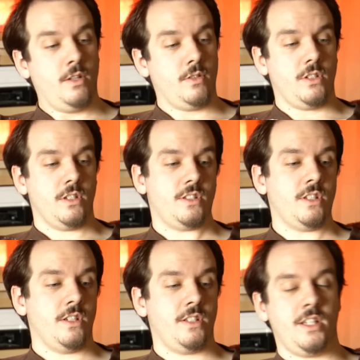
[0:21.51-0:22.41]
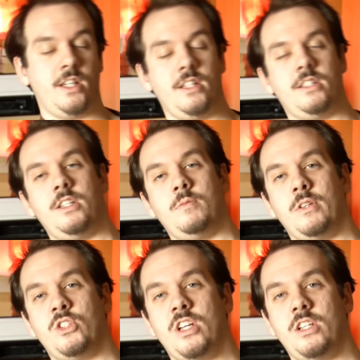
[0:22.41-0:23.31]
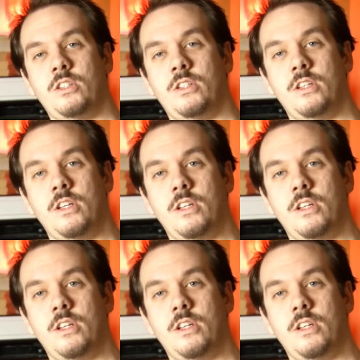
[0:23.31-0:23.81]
which is DE TWHL,